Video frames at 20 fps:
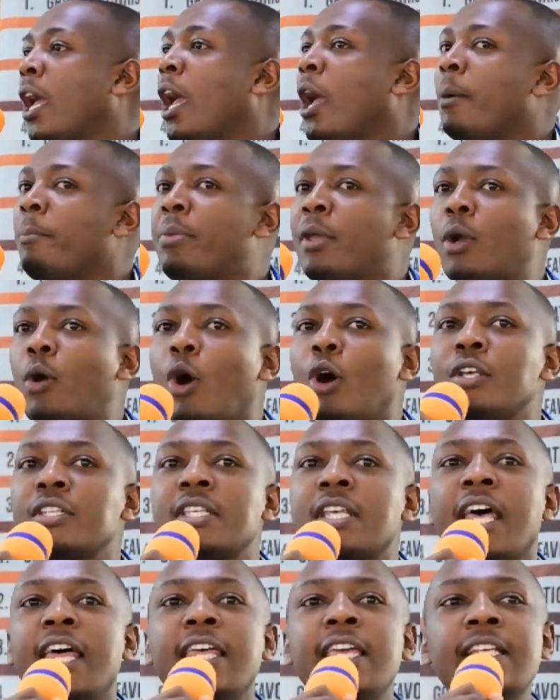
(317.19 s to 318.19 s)
because
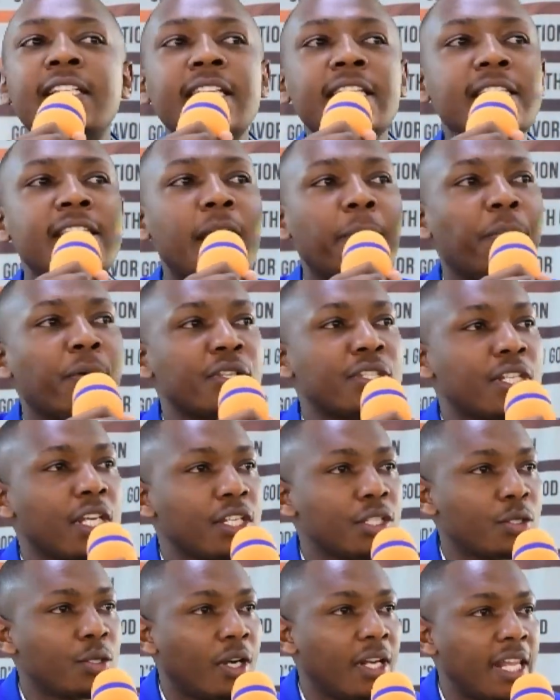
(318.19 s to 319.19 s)
it is the
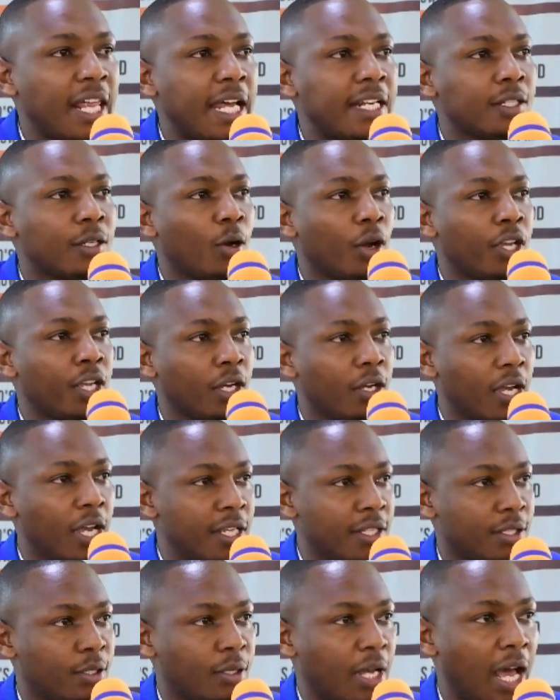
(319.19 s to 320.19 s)
position that
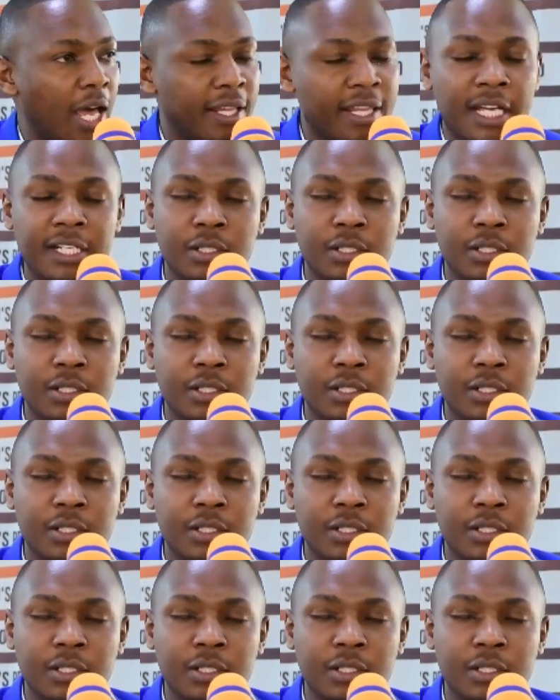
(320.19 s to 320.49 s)
that